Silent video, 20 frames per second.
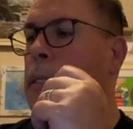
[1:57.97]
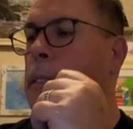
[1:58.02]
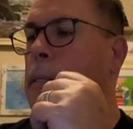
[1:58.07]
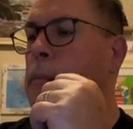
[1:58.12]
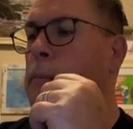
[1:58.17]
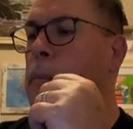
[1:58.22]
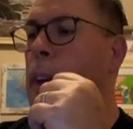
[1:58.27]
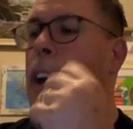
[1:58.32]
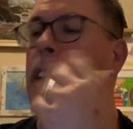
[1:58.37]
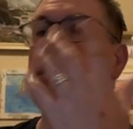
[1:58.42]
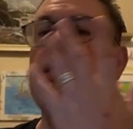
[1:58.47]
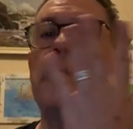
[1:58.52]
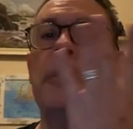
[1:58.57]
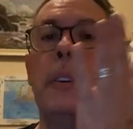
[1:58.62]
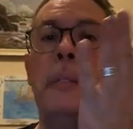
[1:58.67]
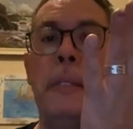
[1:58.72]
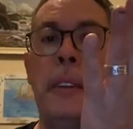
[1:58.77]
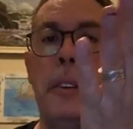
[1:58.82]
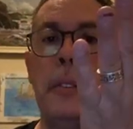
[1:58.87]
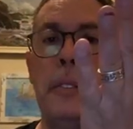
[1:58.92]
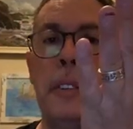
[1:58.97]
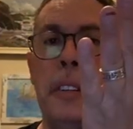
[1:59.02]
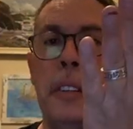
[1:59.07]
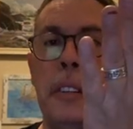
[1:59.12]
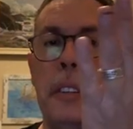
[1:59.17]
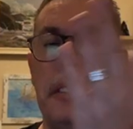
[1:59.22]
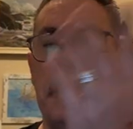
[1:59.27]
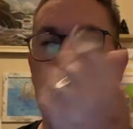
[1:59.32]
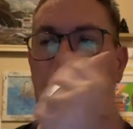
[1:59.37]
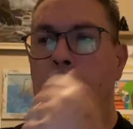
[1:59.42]
My tribute.
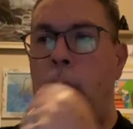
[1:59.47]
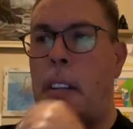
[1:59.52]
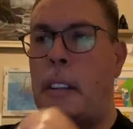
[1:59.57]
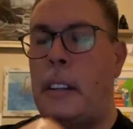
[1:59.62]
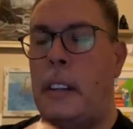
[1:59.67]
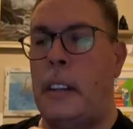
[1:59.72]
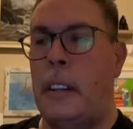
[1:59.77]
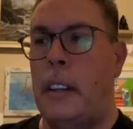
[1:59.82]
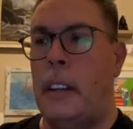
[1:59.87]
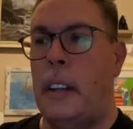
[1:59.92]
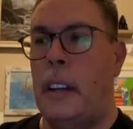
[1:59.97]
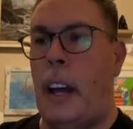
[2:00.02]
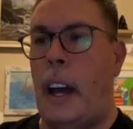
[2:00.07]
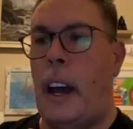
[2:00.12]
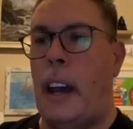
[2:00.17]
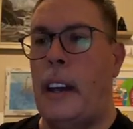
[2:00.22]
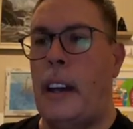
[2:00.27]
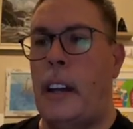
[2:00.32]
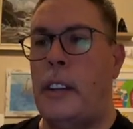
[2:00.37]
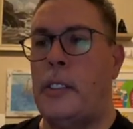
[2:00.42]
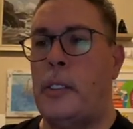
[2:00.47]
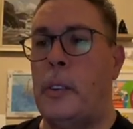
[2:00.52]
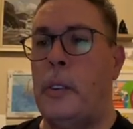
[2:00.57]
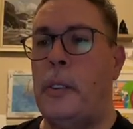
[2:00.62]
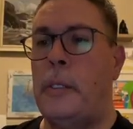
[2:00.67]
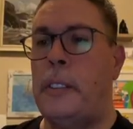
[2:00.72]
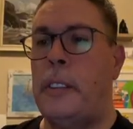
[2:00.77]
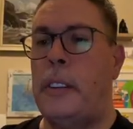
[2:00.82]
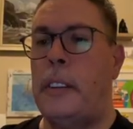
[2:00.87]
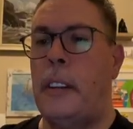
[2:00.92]
I drew
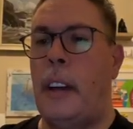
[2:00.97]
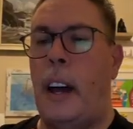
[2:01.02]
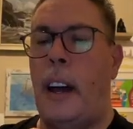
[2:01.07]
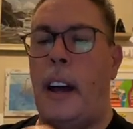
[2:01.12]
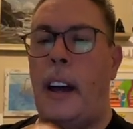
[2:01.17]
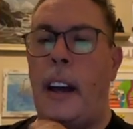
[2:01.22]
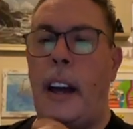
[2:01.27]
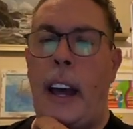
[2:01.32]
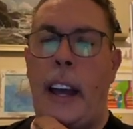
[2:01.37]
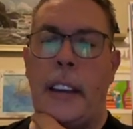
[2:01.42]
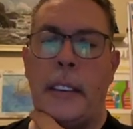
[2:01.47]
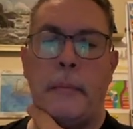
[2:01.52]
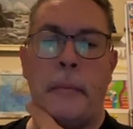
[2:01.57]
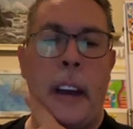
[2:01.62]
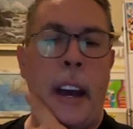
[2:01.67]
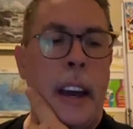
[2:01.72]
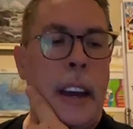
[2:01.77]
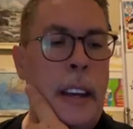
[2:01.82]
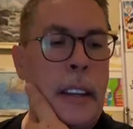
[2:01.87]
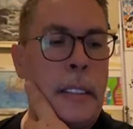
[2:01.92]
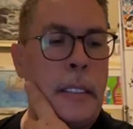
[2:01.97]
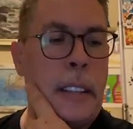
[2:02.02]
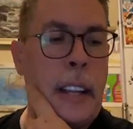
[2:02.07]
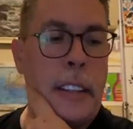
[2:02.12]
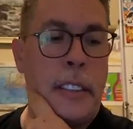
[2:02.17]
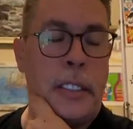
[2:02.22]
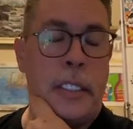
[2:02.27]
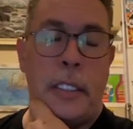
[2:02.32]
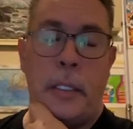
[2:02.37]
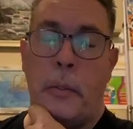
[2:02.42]
it as
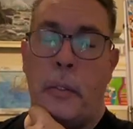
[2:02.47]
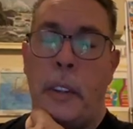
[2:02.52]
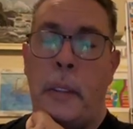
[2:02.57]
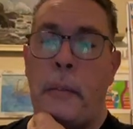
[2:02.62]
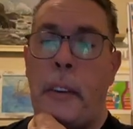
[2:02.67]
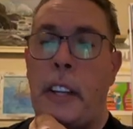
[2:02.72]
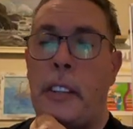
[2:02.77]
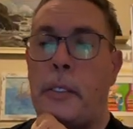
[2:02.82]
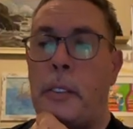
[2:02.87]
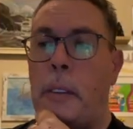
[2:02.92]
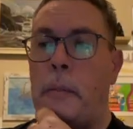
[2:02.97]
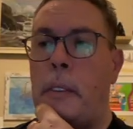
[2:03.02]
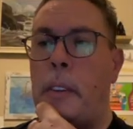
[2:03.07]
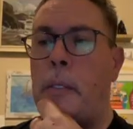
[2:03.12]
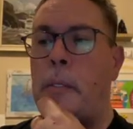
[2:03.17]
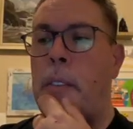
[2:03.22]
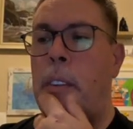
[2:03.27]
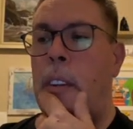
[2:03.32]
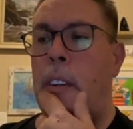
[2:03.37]
that's just really my tribute